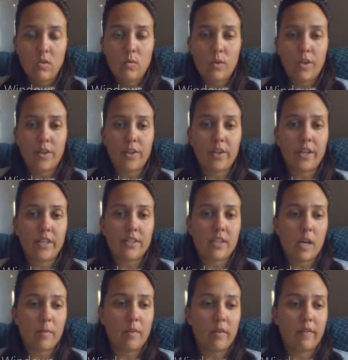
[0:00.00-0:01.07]
What are the greatest
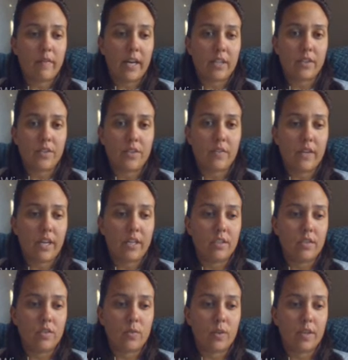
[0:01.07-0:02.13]
common factors of 8
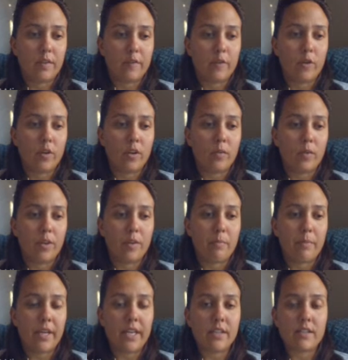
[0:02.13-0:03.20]
and 24? Well, the
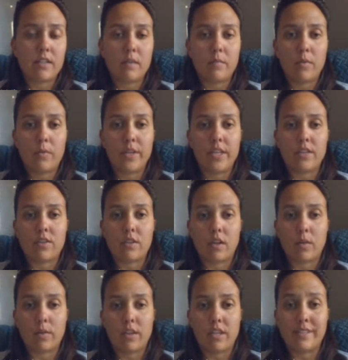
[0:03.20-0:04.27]
biggest number we can
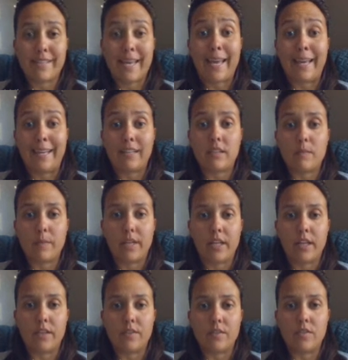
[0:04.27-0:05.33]
start with is 8
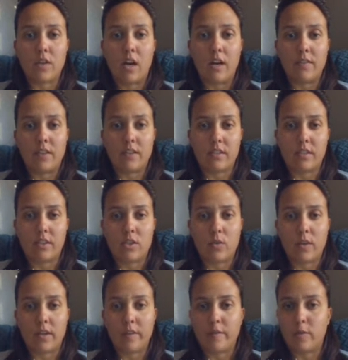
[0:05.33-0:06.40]
because obviously
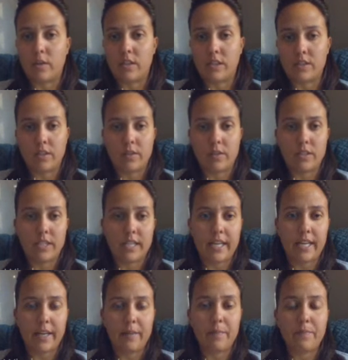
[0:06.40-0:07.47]
24 doesn't go into
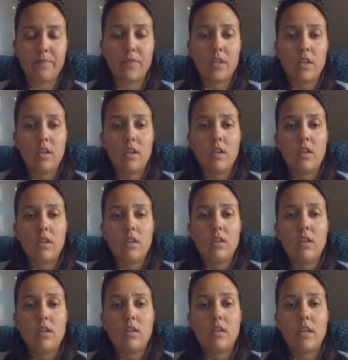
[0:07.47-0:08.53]
8.
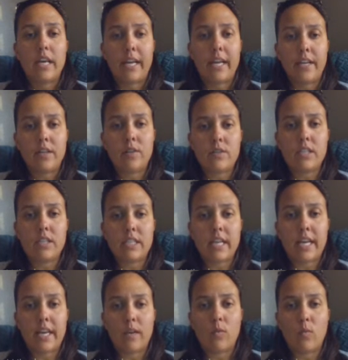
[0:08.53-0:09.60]
8 goes into
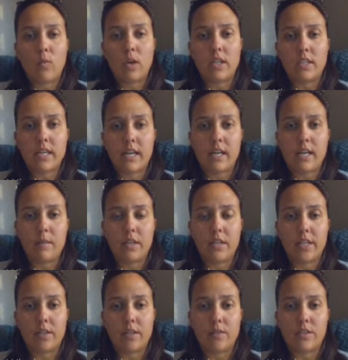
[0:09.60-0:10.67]
8 1 time, and
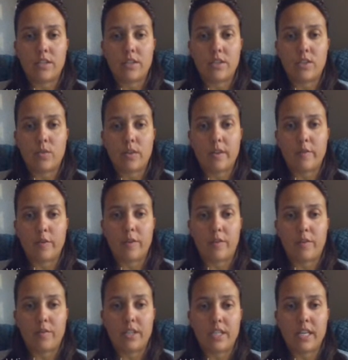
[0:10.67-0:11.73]
it goes into 24
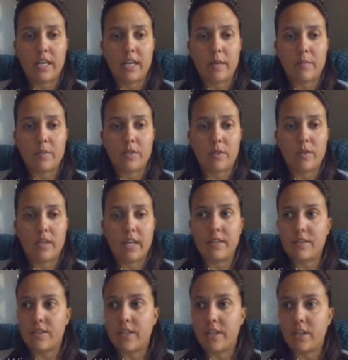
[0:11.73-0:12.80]
3 times. So that
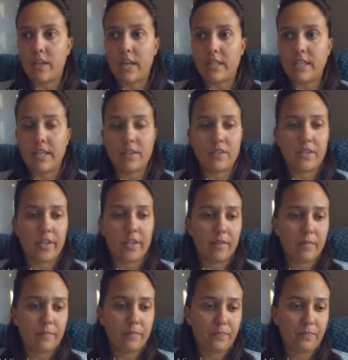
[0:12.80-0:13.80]
is the correct answer.